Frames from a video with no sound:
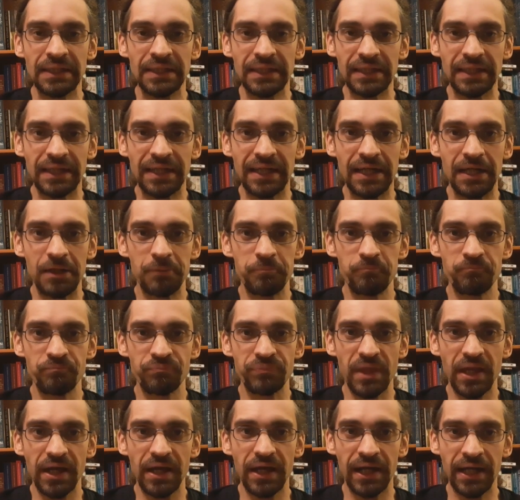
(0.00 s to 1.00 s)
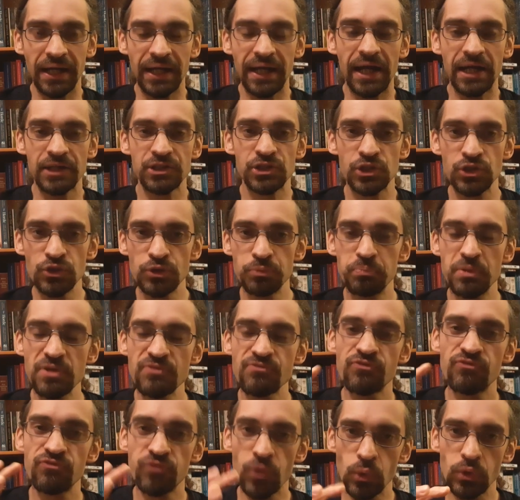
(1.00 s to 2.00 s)
I should be
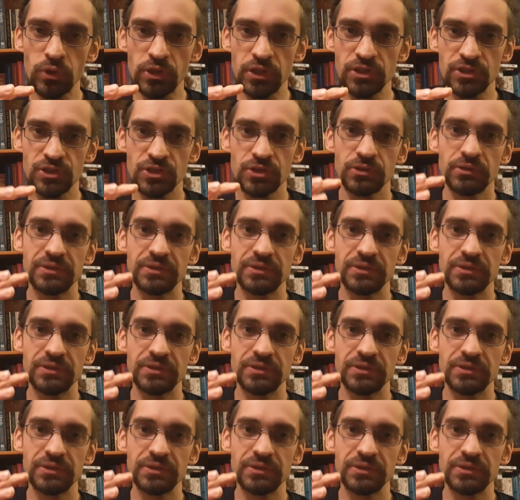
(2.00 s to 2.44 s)
focused